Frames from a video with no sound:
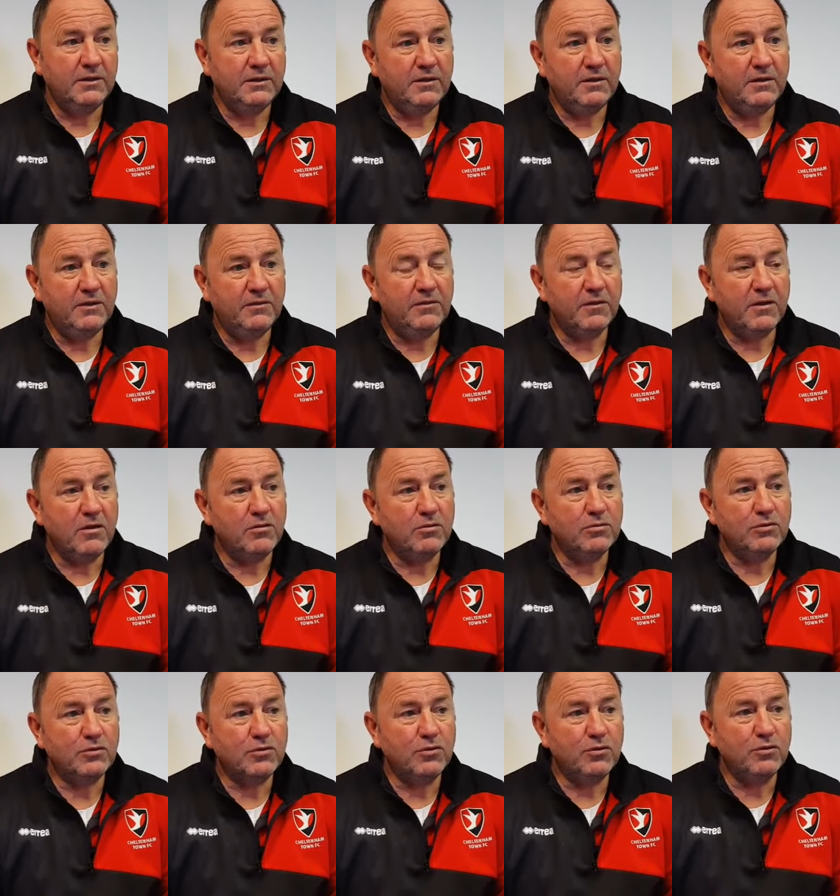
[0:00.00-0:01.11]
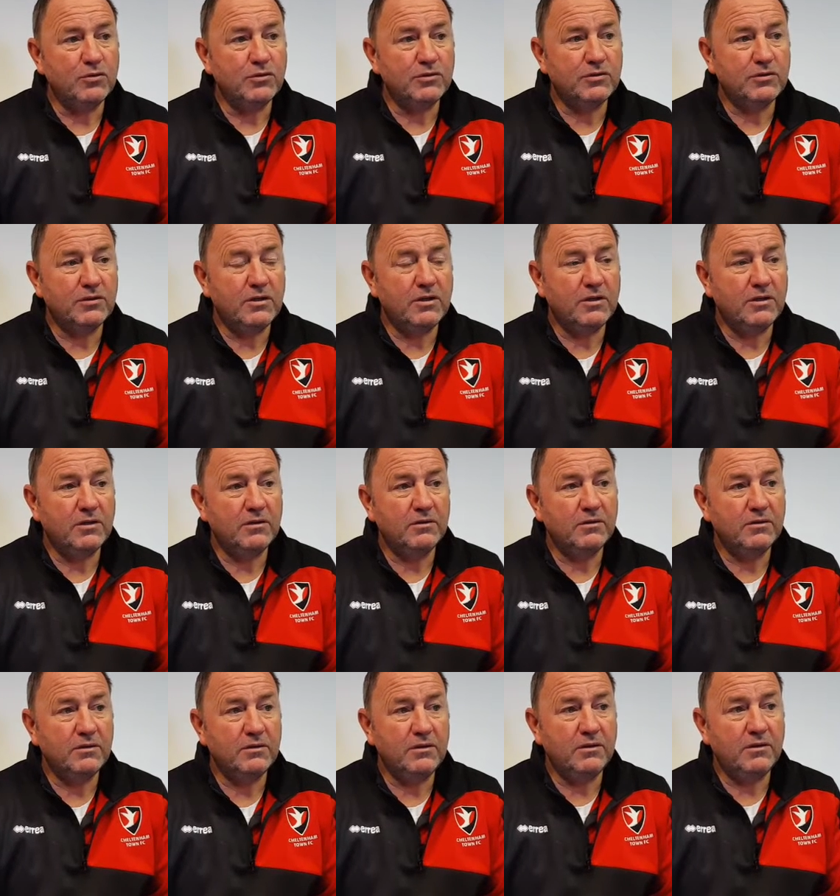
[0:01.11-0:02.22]
And if a goal scorer's uh,
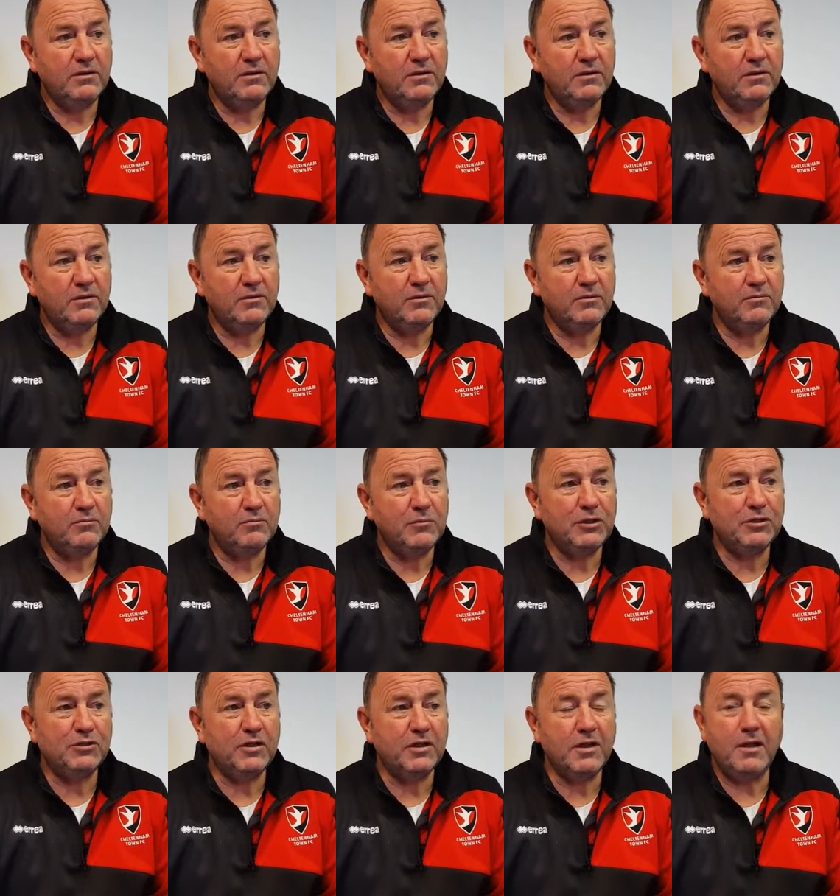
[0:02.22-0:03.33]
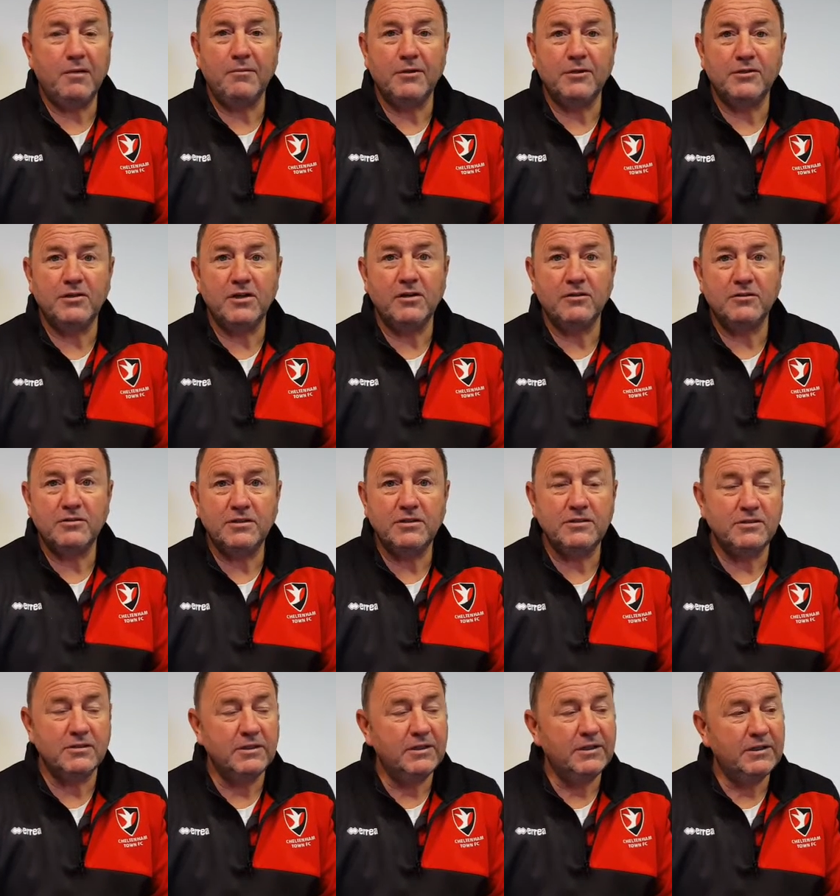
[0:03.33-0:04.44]
you know missed a couple of chances,
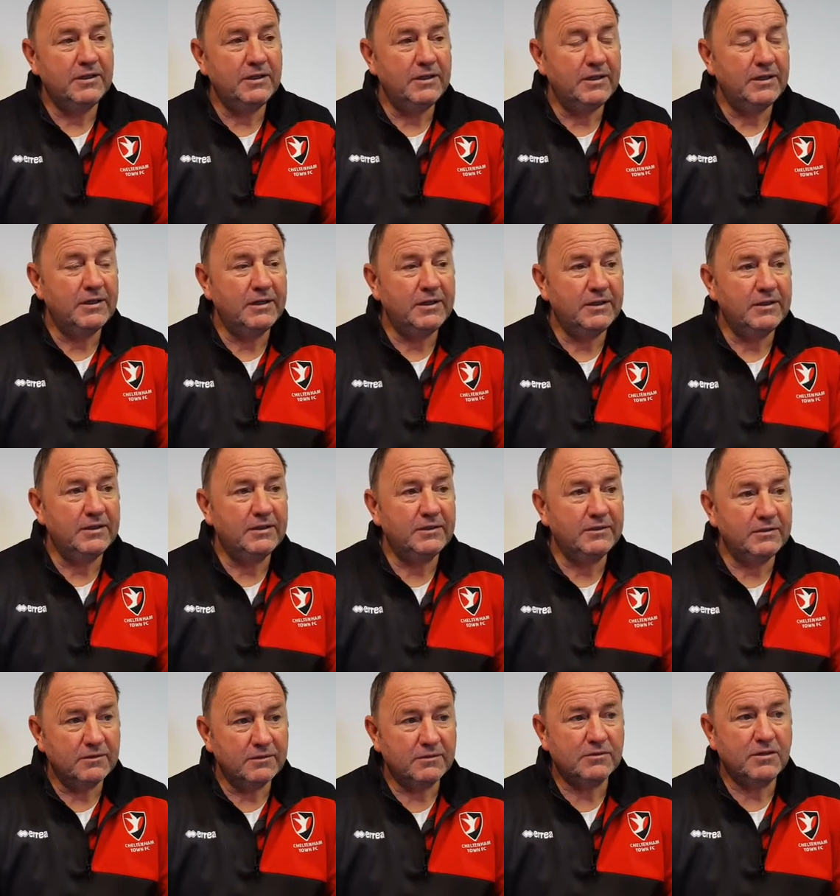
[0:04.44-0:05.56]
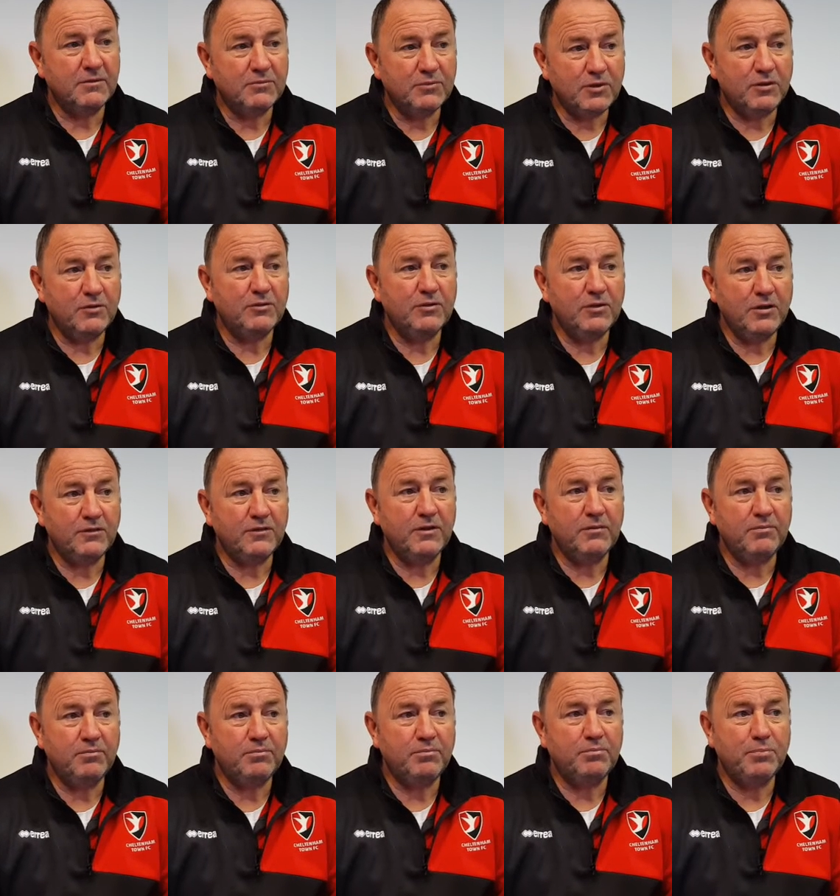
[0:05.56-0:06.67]
uh, sometimes you have
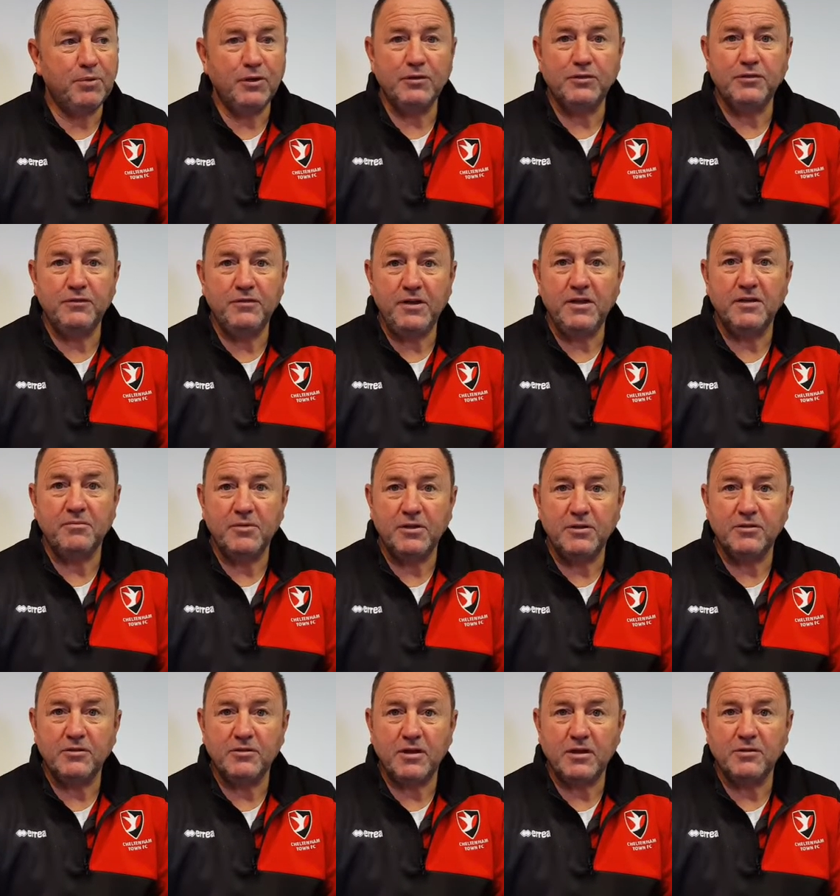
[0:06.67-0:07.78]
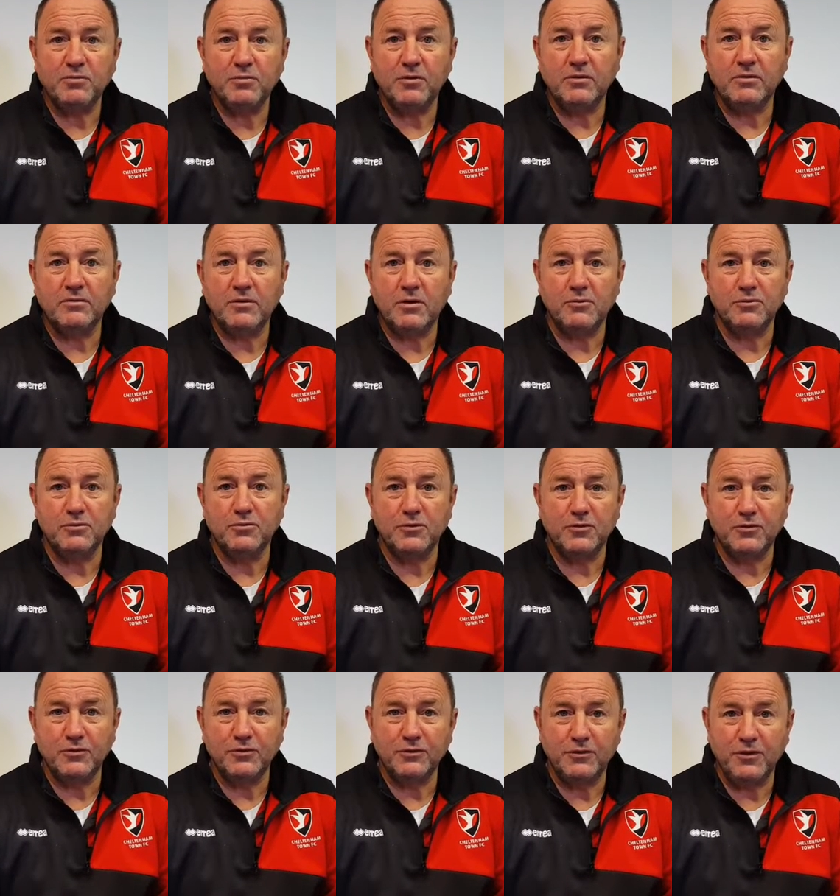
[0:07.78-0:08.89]
to persevere because that's what goal
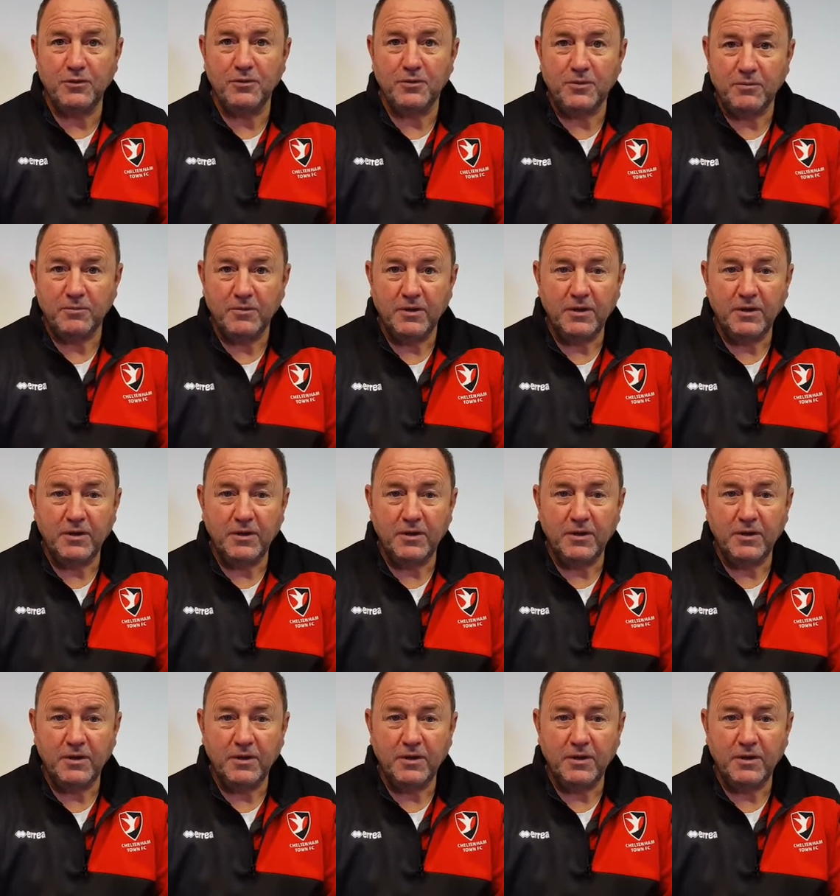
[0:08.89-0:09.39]
scorers do